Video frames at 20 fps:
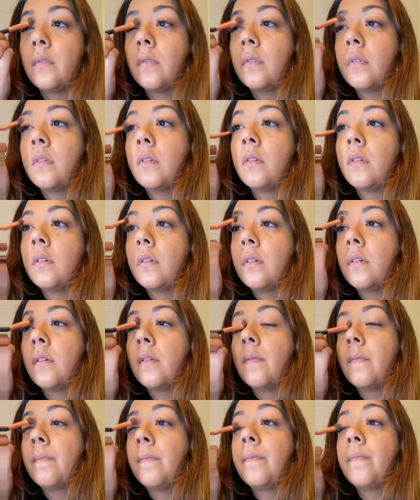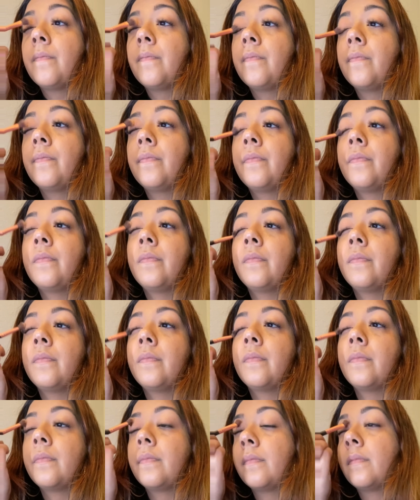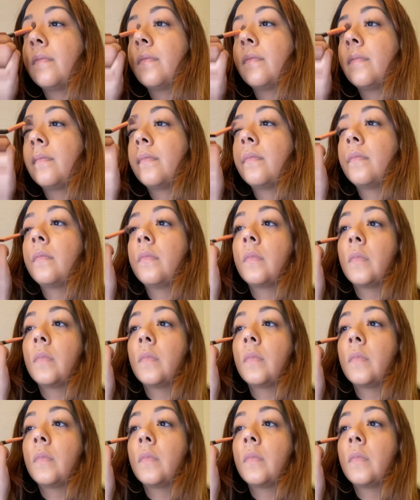Nobody speaks.